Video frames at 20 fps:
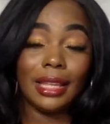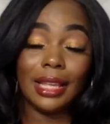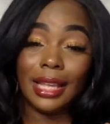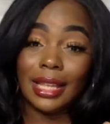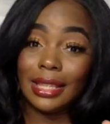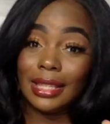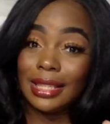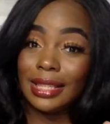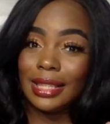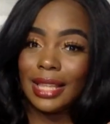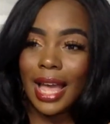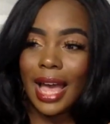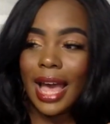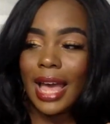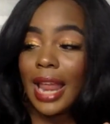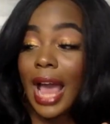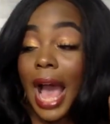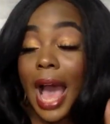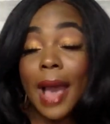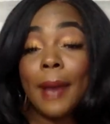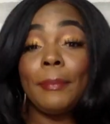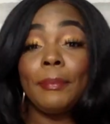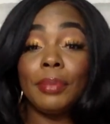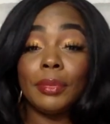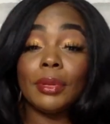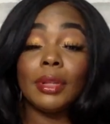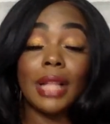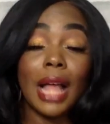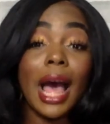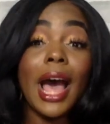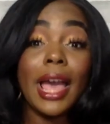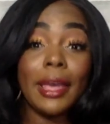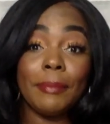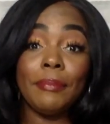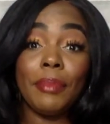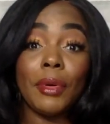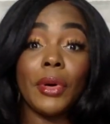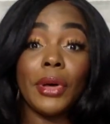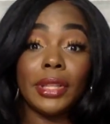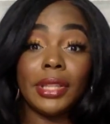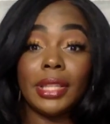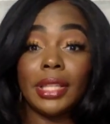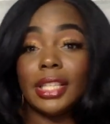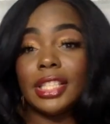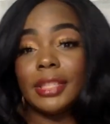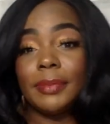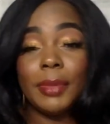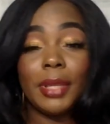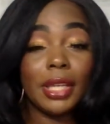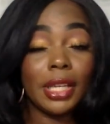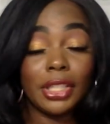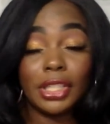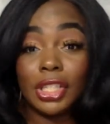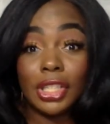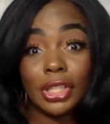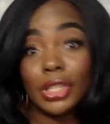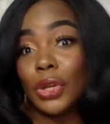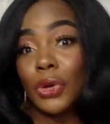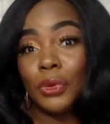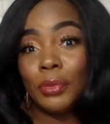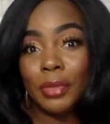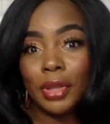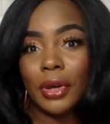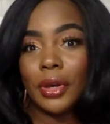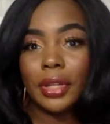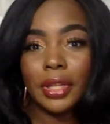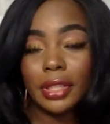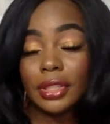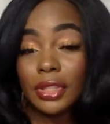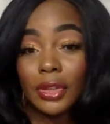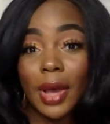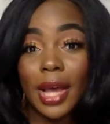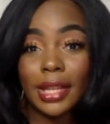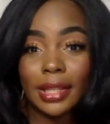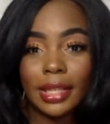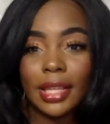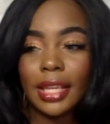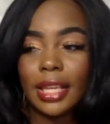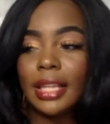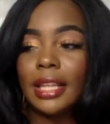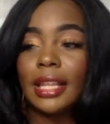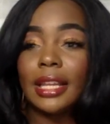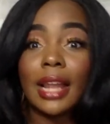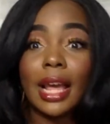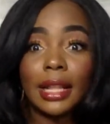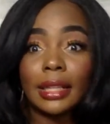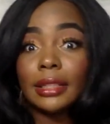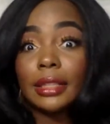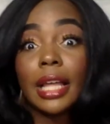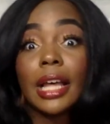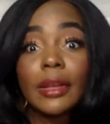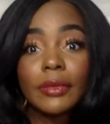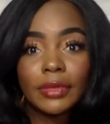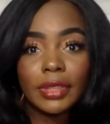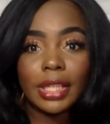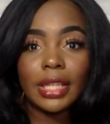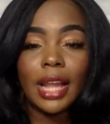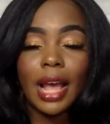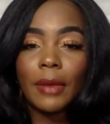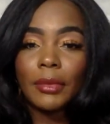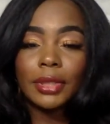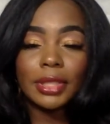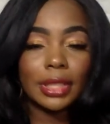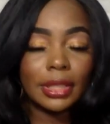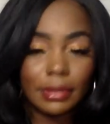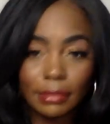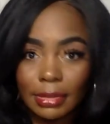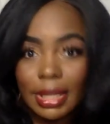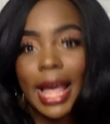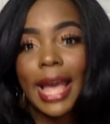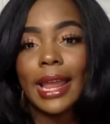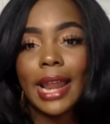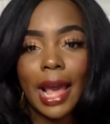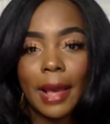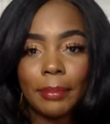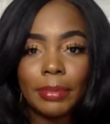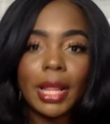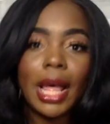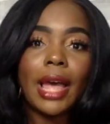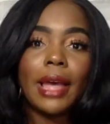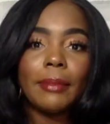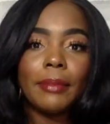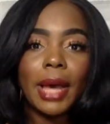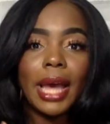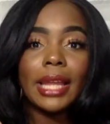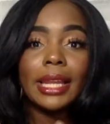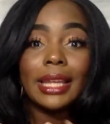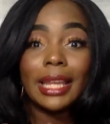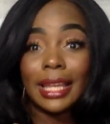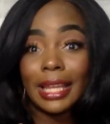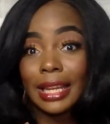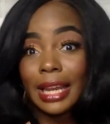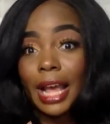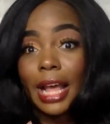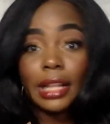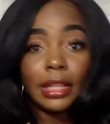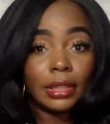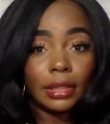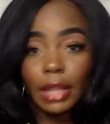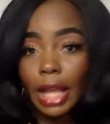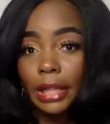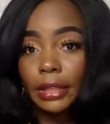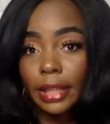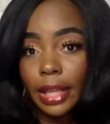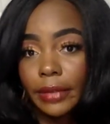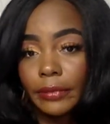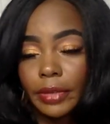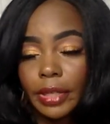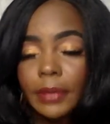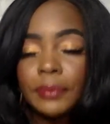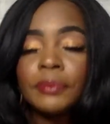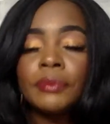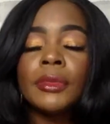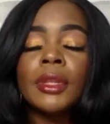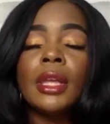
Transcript: It's not, I blind bought this because she sold me on it, so I did. And I loved it. I was glad I blind bought it, and I, I love it.